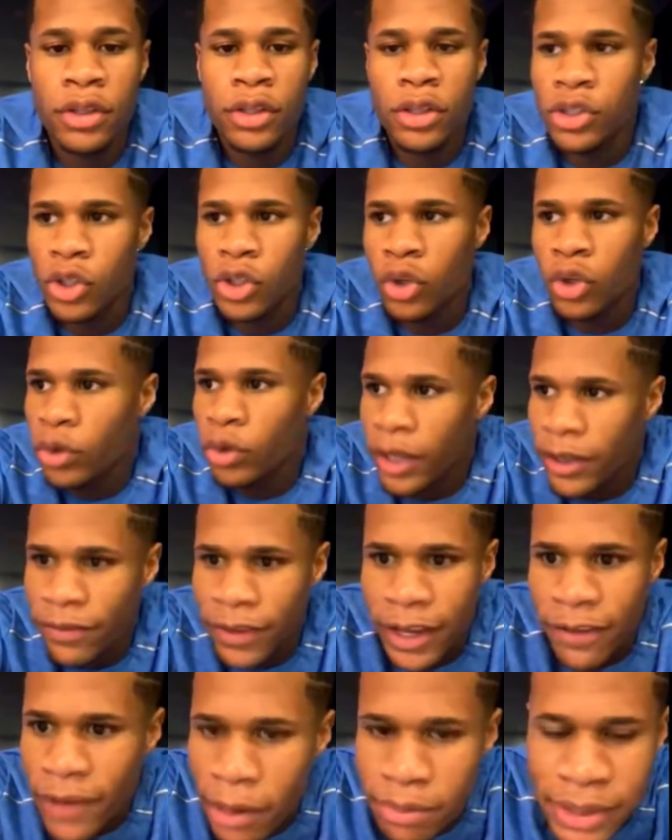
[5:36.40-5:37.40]
So if,
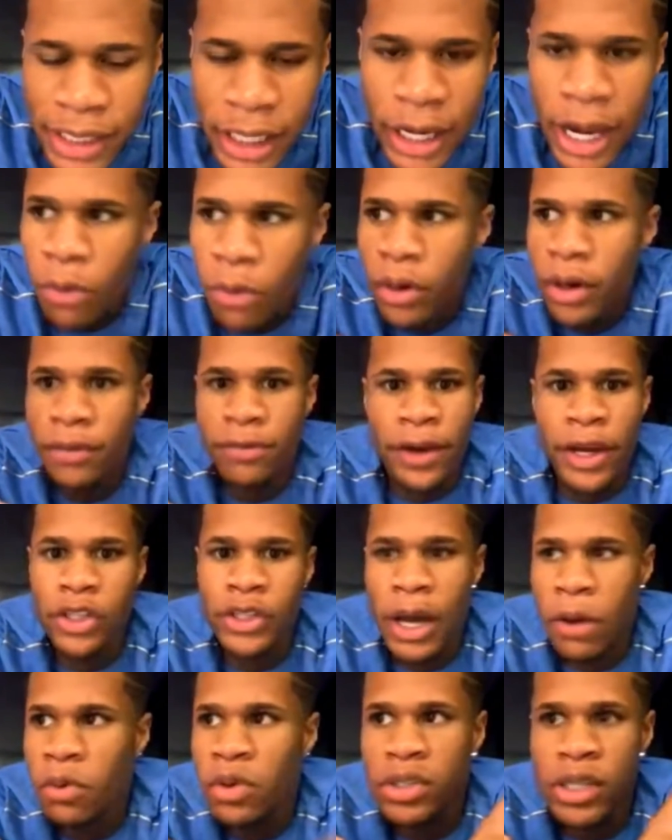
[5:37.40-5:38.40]
if I'm telling you I want to fight
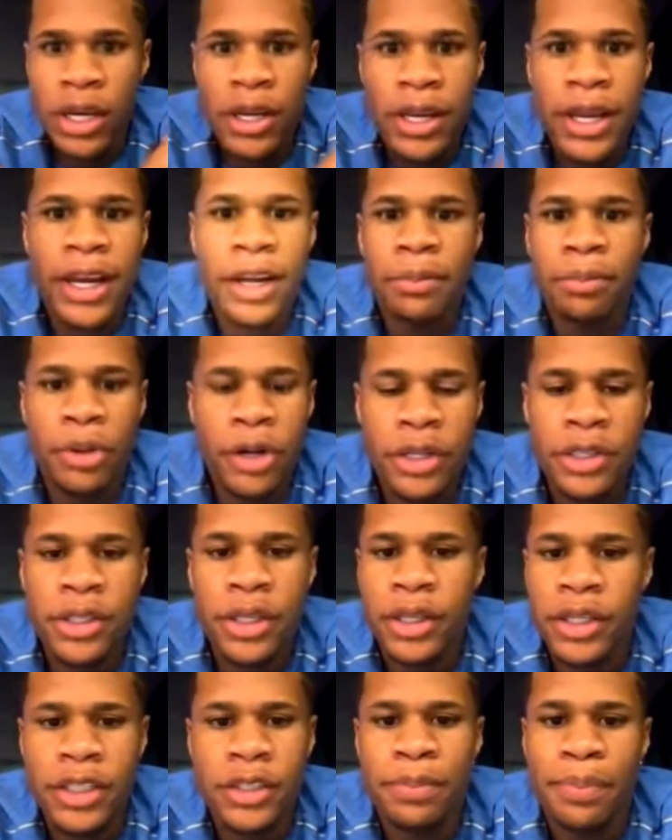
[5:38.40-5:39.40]
you, I would tell you that in
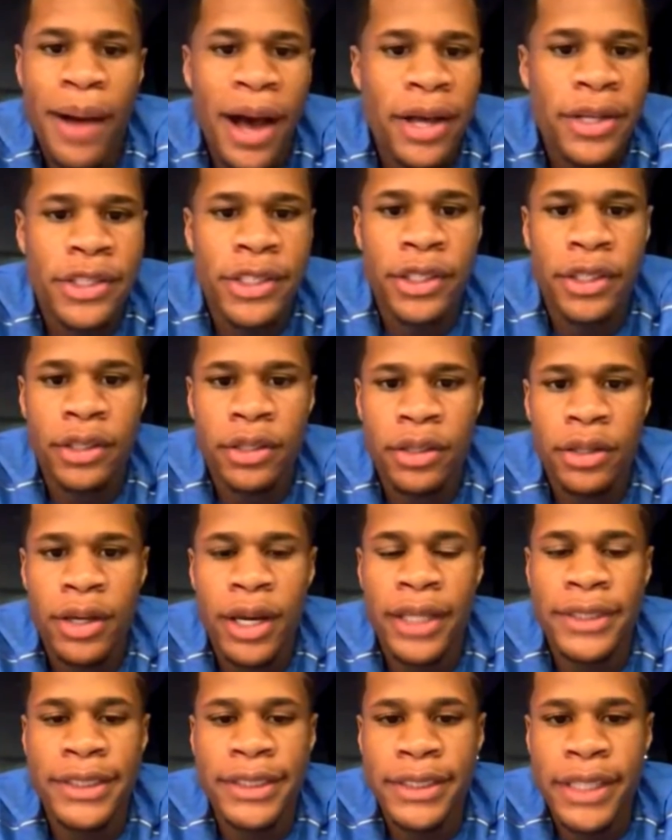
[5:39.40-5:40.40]
person. It's boxing.
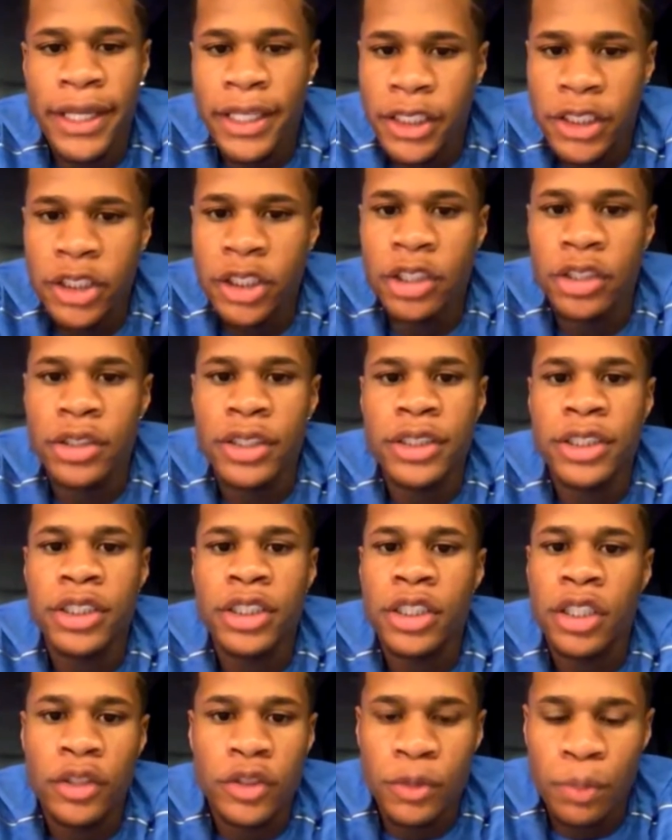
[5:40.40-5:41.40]
At the end of the day, this is a, this
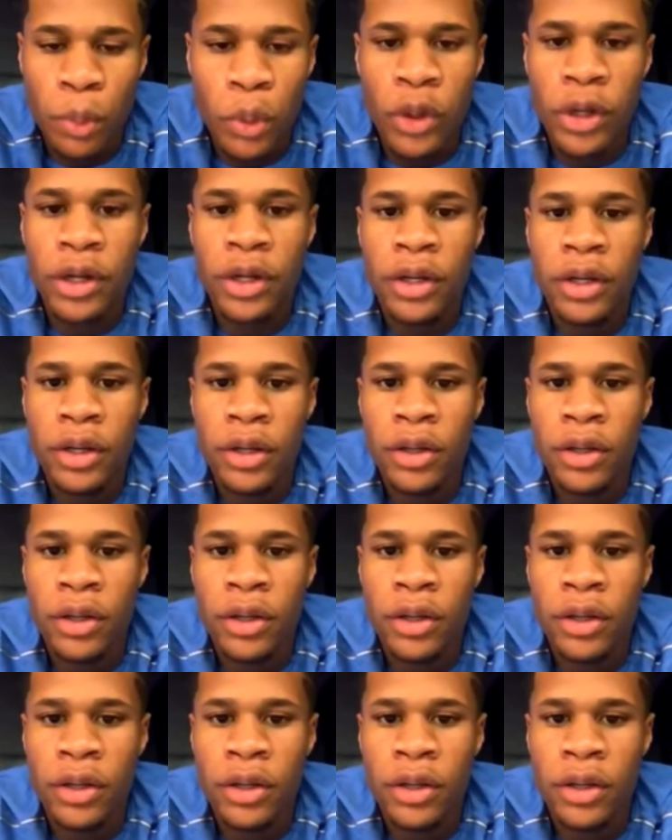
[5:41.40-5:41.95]
is a sport.